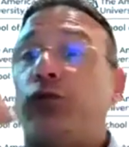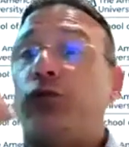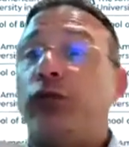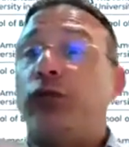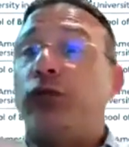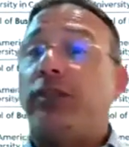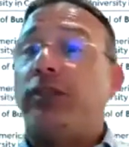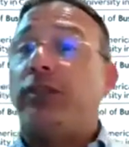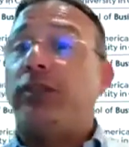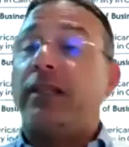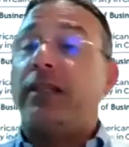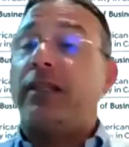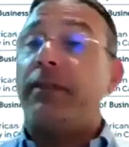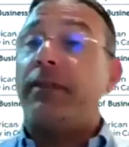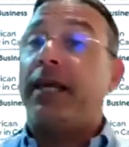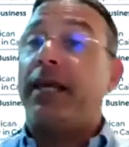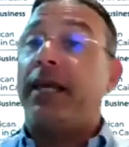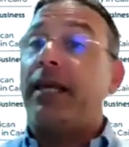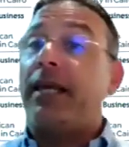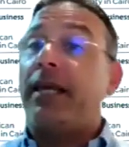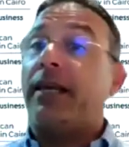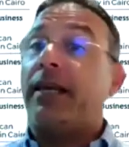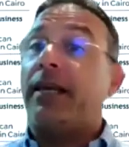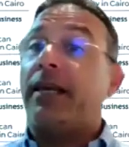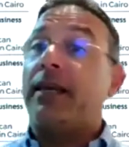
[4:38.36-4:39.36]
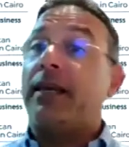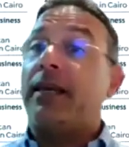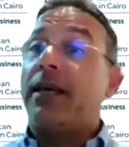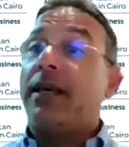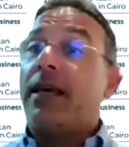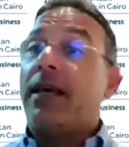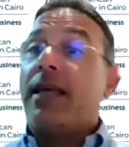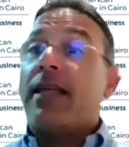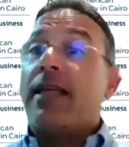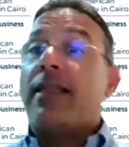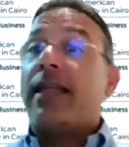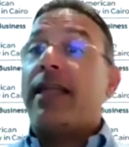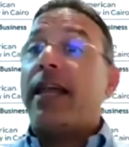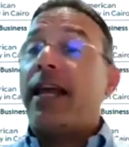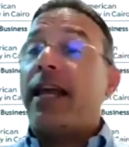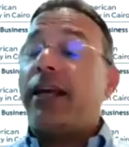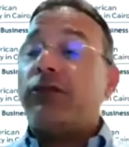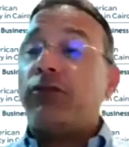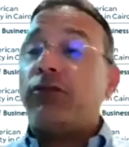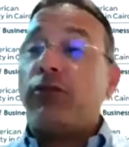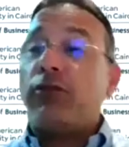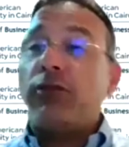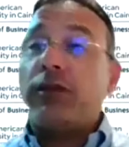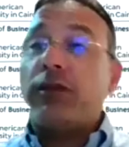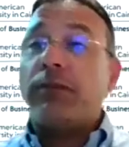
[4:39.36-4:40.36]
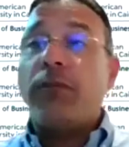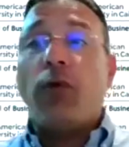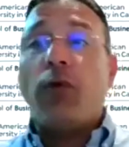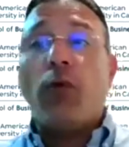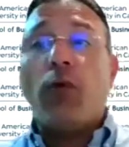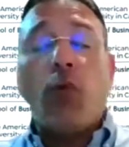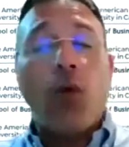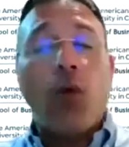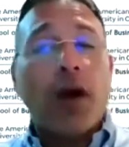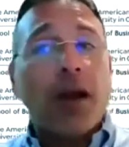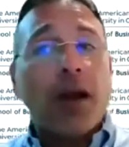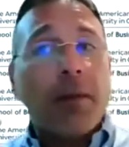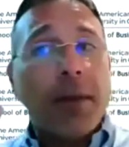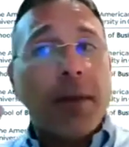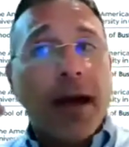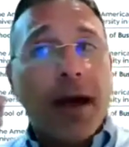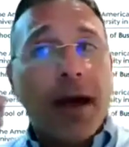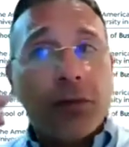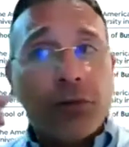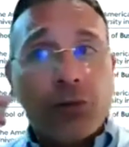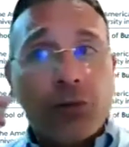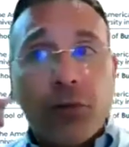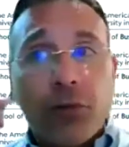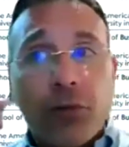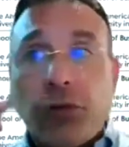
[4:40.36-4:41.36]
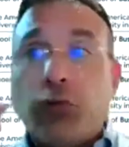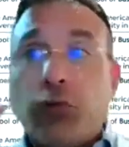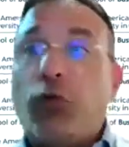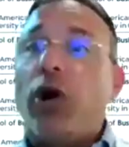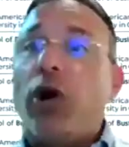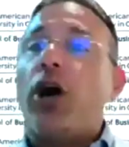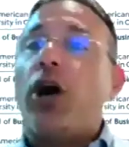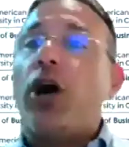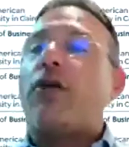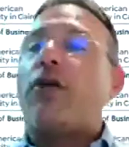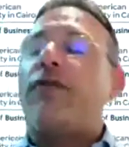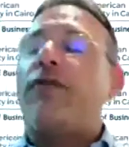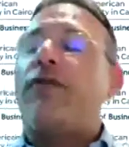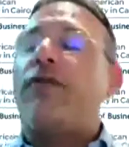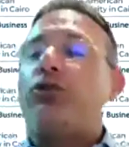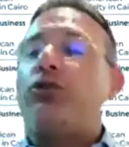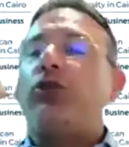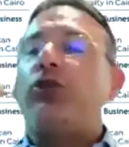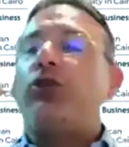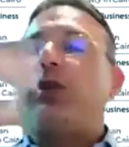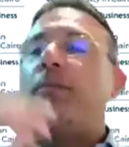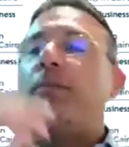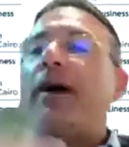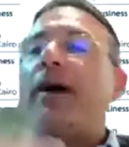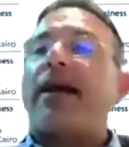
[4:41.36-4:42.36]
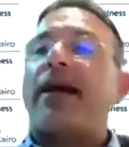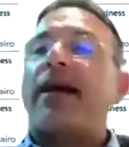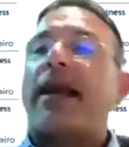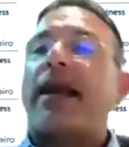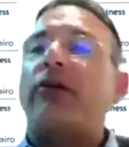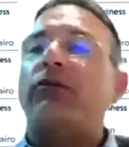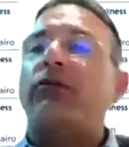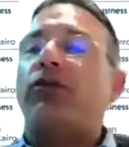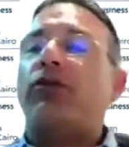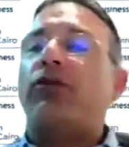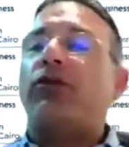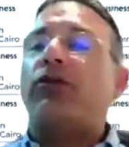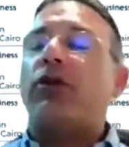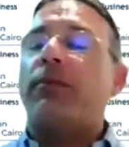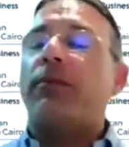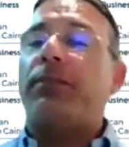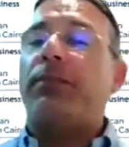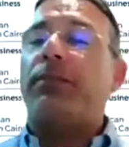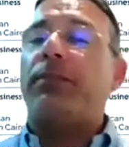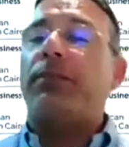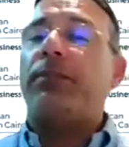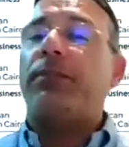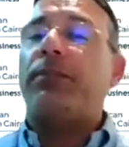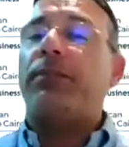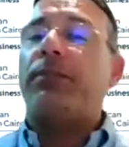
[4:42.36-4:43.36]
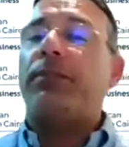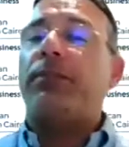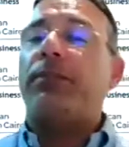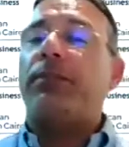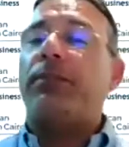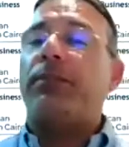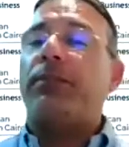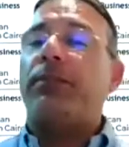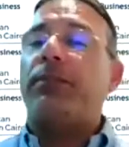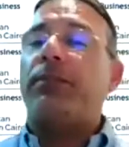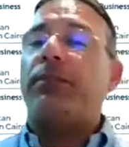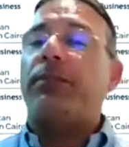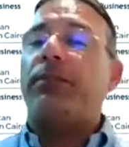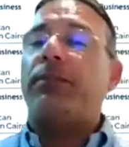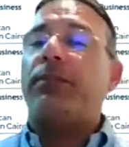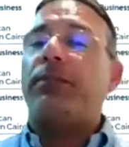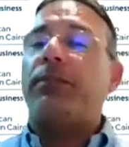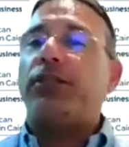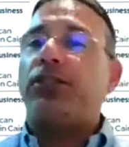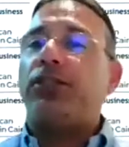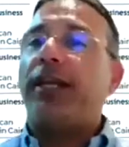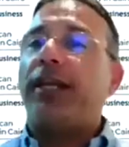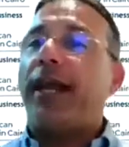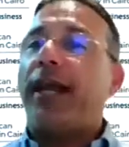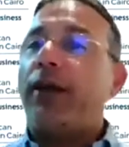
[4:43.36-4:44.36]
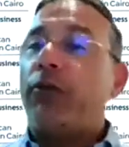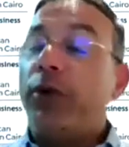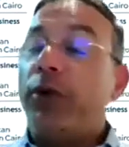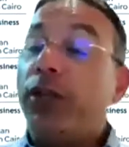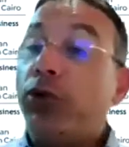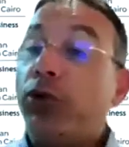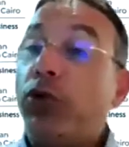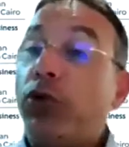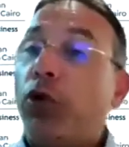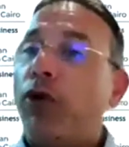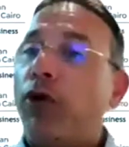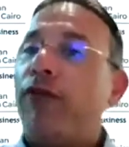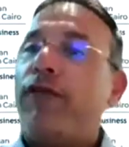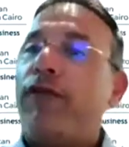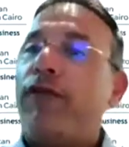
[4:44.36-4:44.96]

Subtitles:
in the beginning. Then I told them, what about we do a virtual background competition and we do a